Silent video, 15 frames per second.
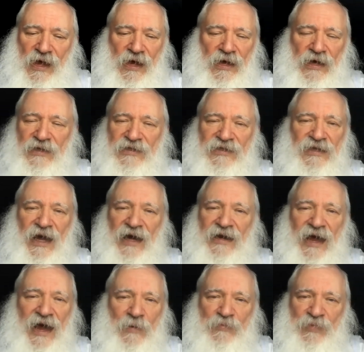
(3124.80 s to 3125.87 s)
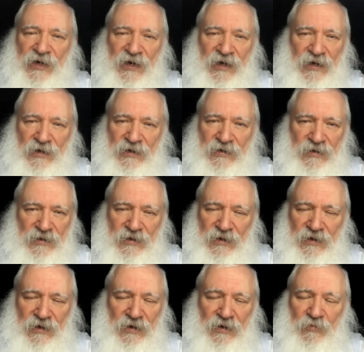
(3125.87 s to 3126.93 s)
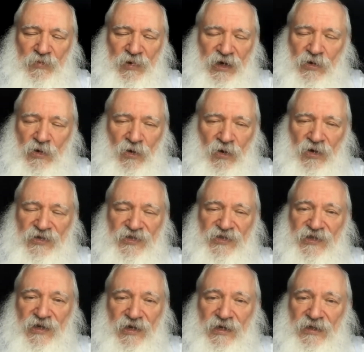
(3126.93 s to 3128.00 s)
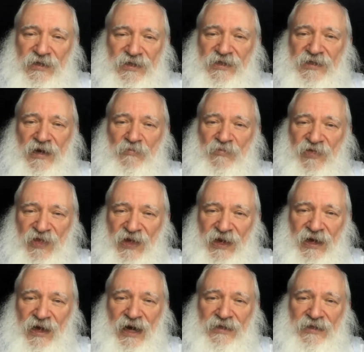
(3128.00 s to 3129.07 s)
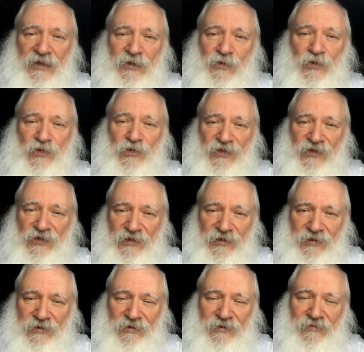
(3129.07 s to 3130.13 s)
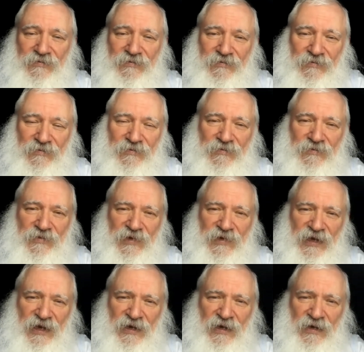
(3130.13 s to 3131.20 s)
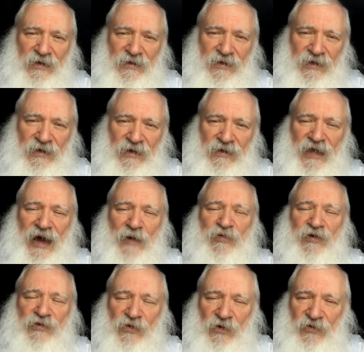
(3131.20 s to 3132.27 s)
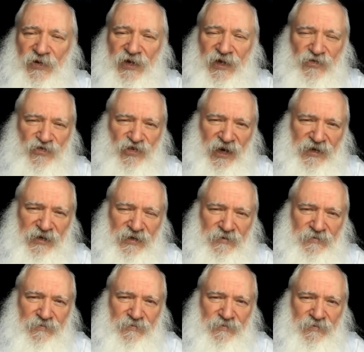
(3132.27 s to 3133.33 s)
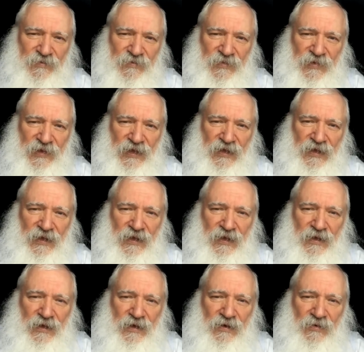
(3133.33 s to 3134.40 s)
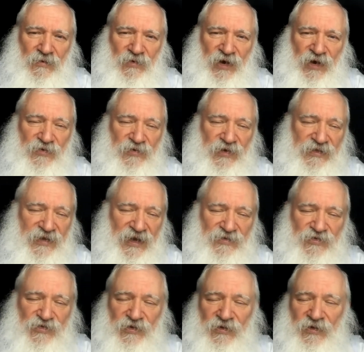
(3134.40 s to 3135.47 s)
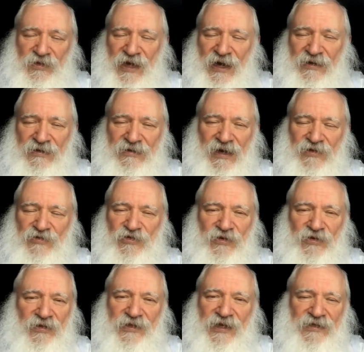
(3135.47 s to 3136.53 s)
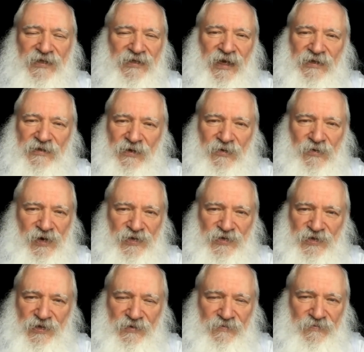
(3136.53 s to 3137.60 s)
It's not happening because something got loose in a laboratory in China. Whether intentional, not intentional, that's not the question.